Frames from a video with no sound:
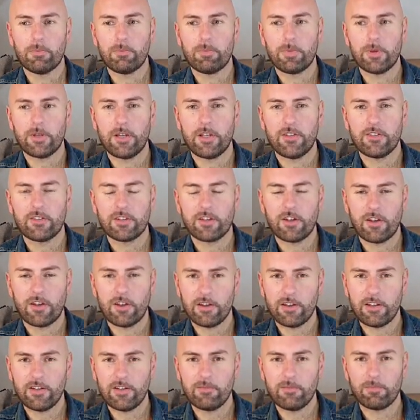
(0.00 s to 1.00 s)
but it's
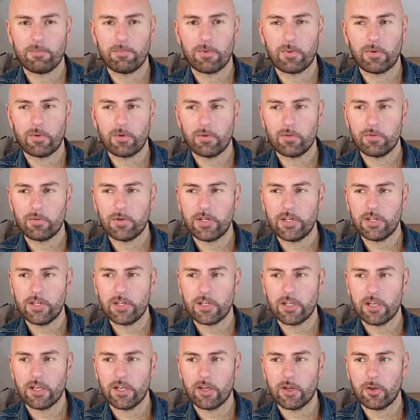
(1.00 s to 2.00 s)
kind of boring.
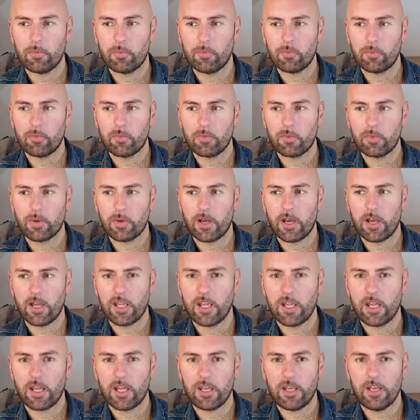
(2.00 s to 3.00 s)

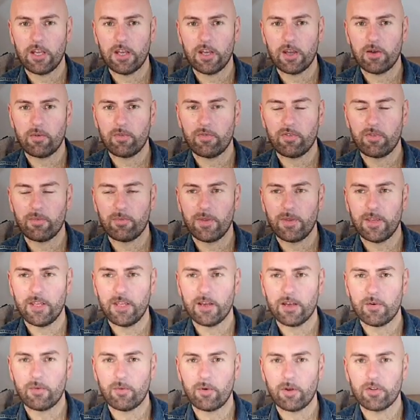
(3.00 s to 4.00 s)
For me,
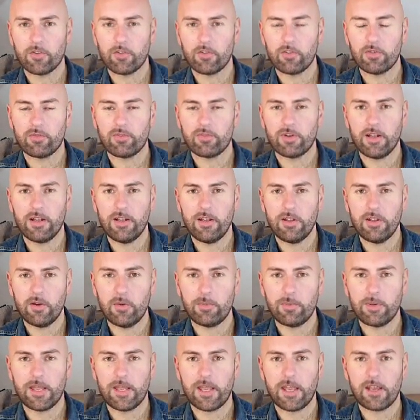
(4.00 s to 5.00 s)
I want something a little
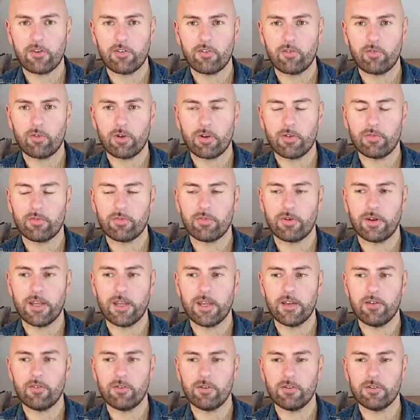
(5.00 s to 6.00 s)
bit extra in a
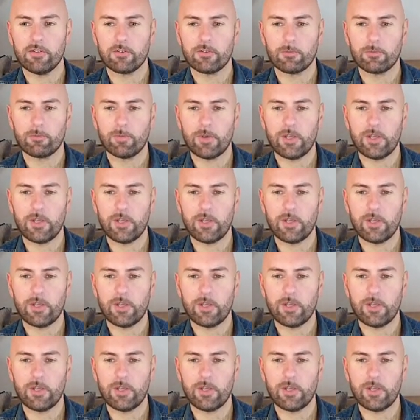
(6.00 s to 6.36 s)
fragrance,